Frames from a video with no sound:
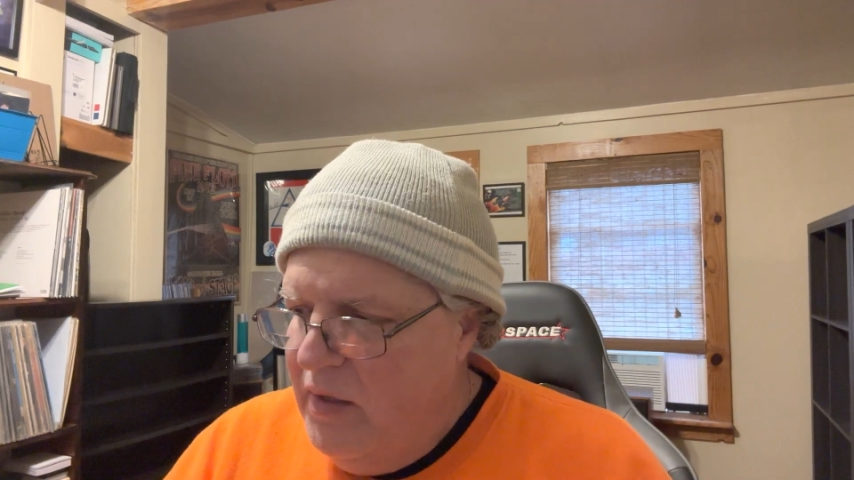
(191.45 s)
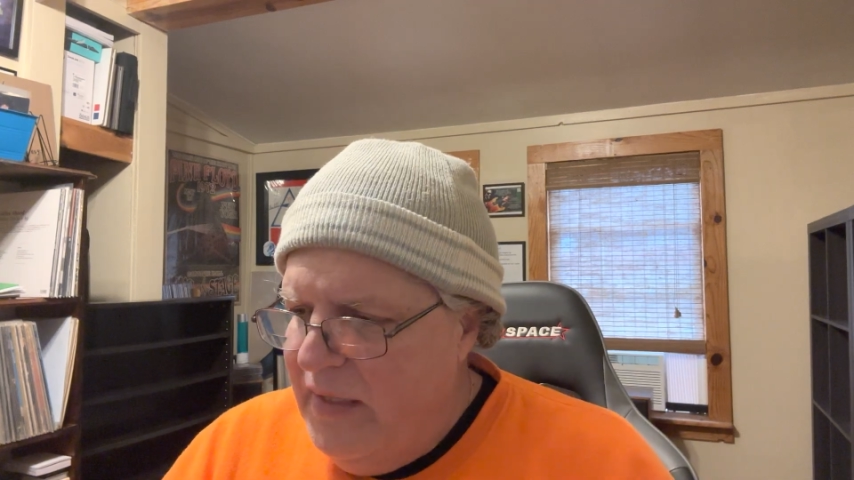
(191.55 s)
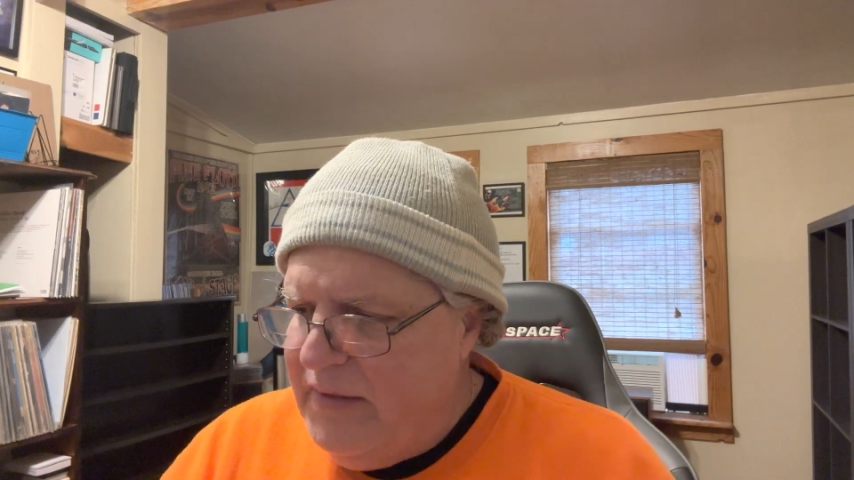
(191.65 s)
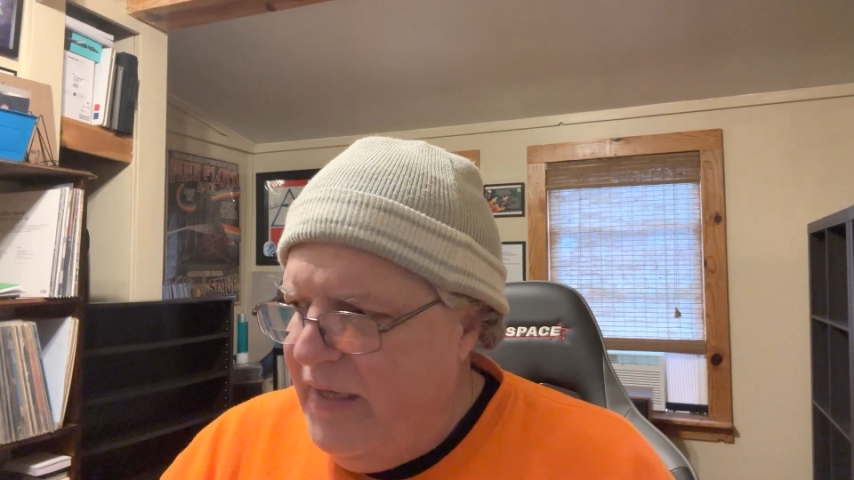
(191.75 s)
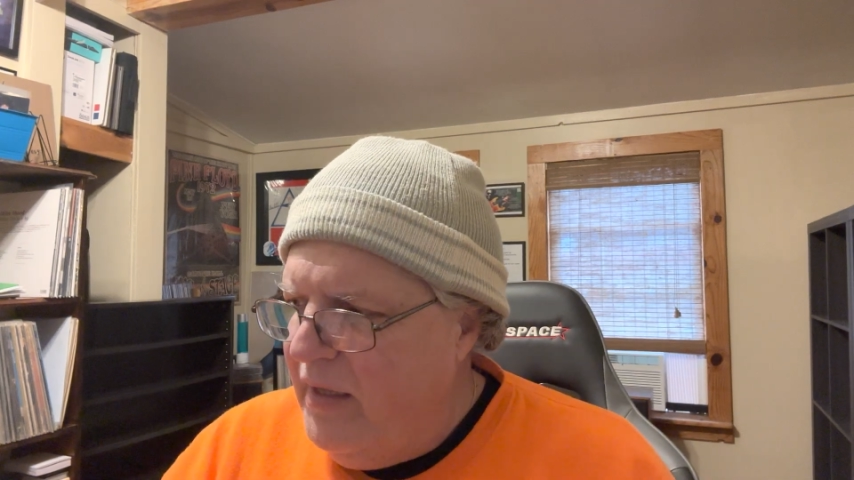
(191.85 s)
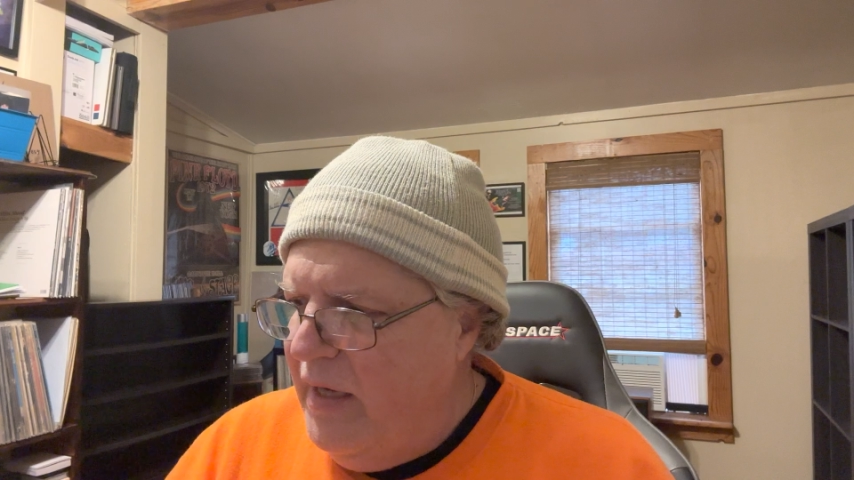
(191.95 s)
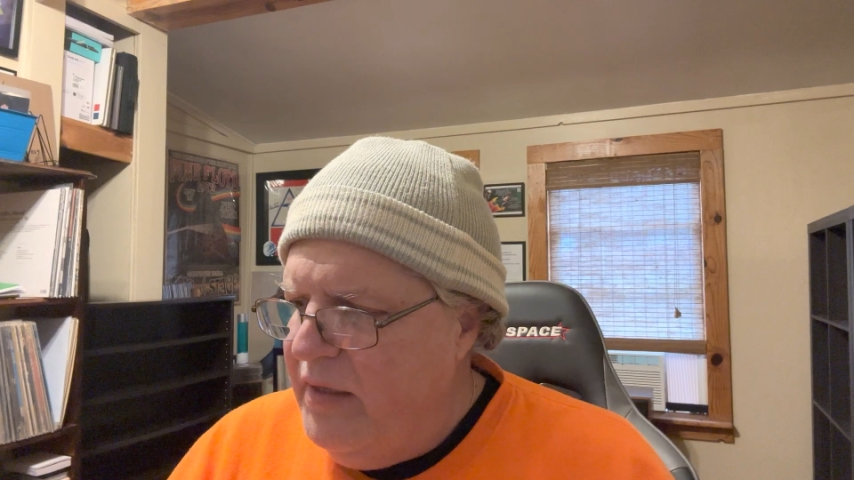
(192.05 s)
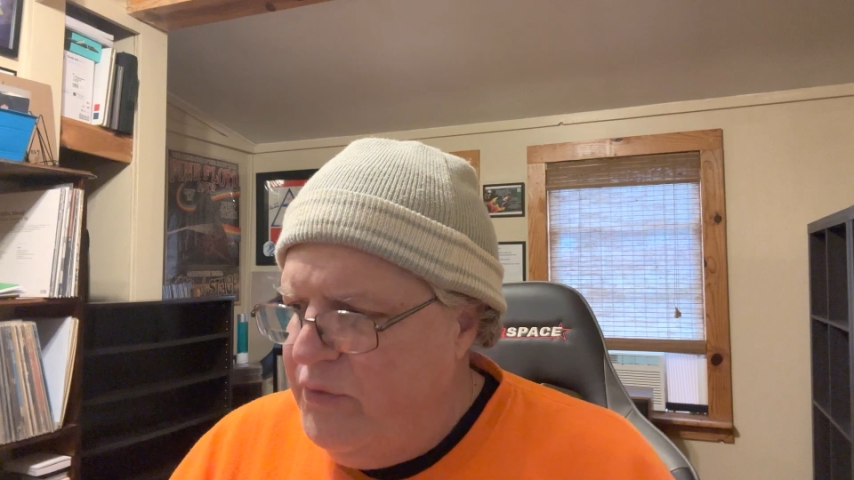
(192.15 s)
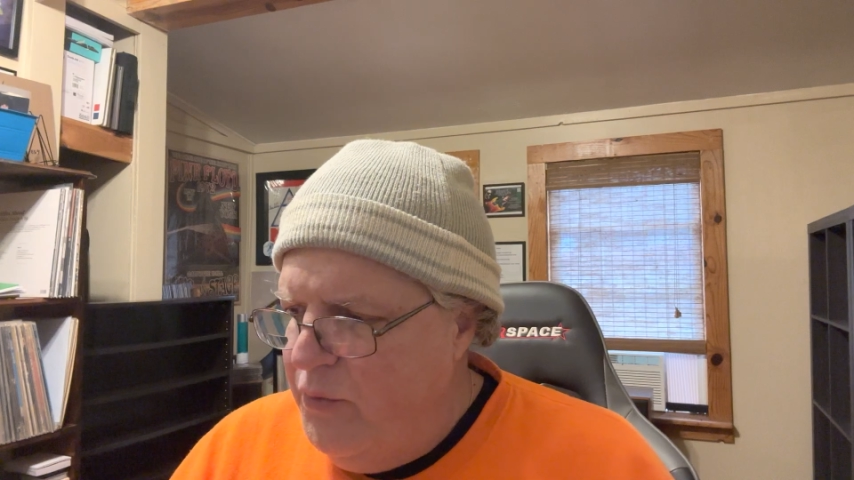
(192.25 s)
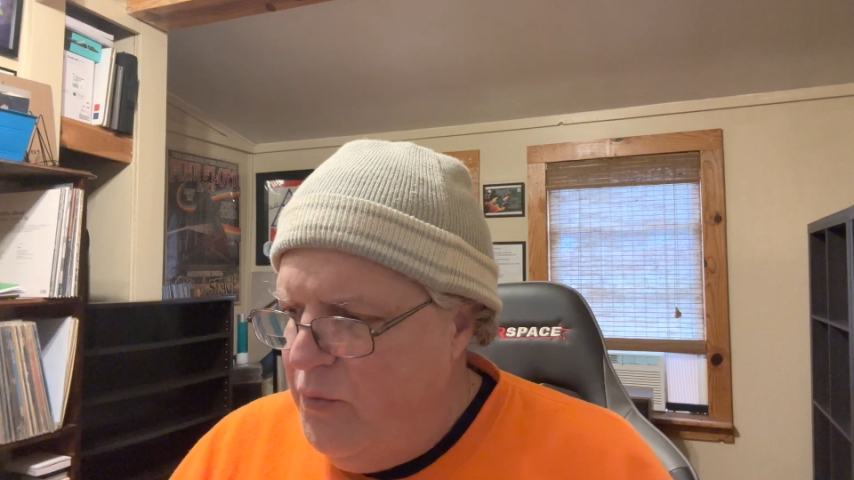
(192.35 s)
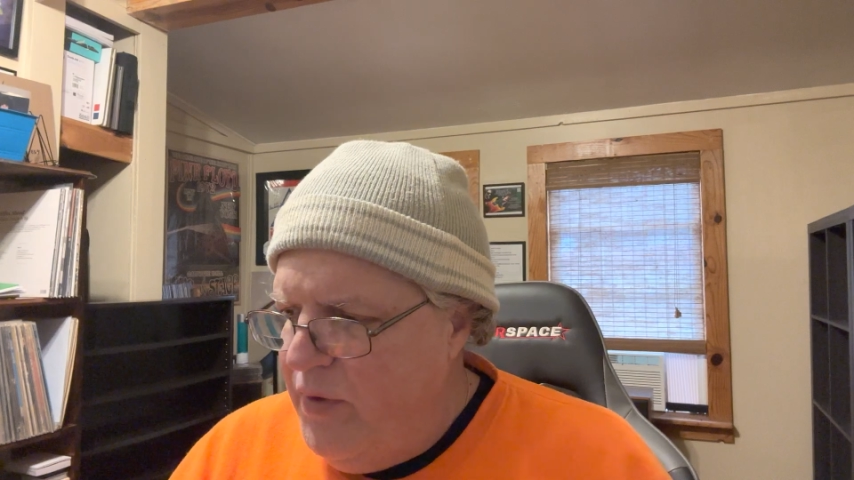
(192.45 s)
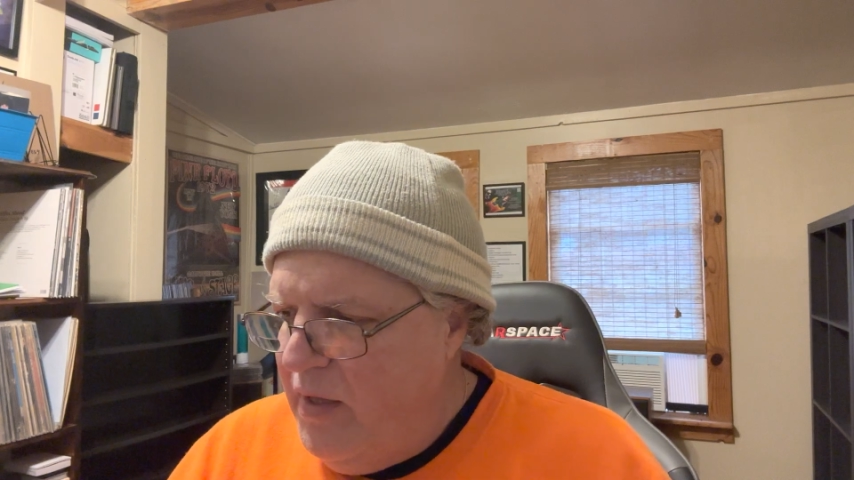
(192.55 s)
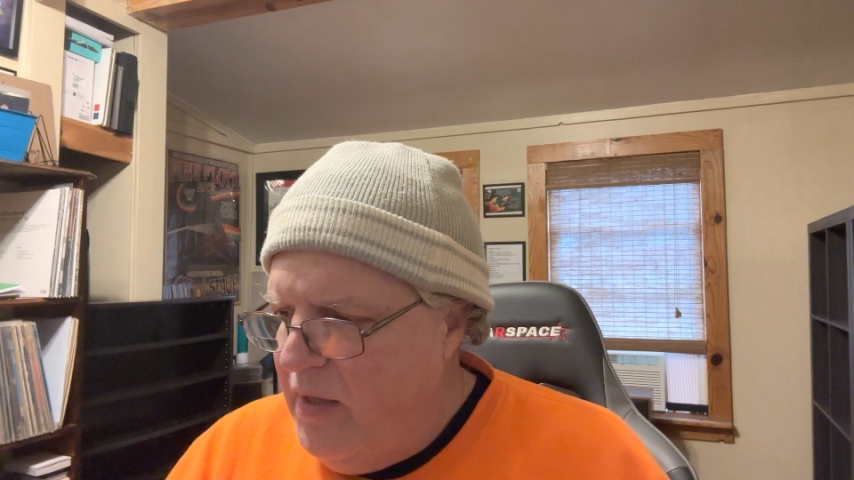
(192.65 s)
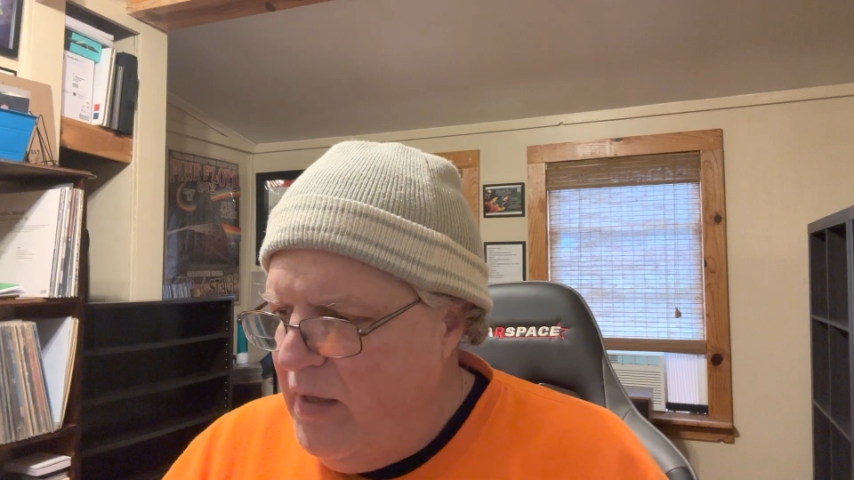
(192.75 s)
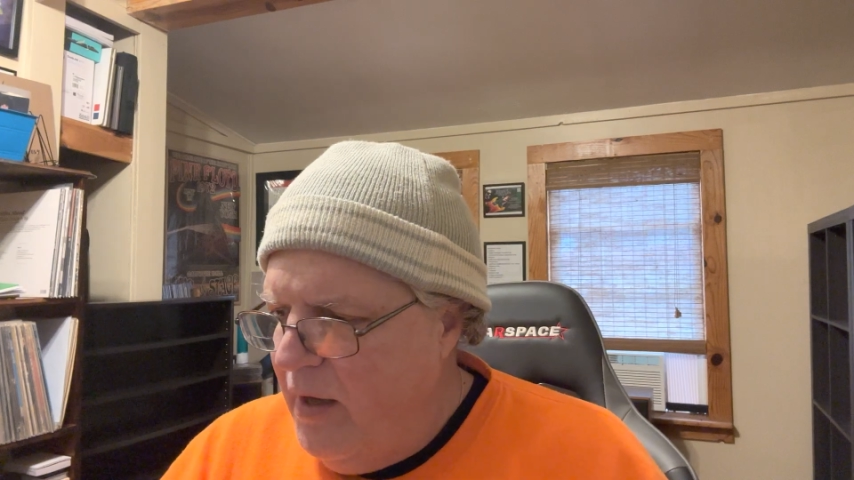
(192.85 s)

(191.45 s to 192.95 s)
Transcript: Let's get into the,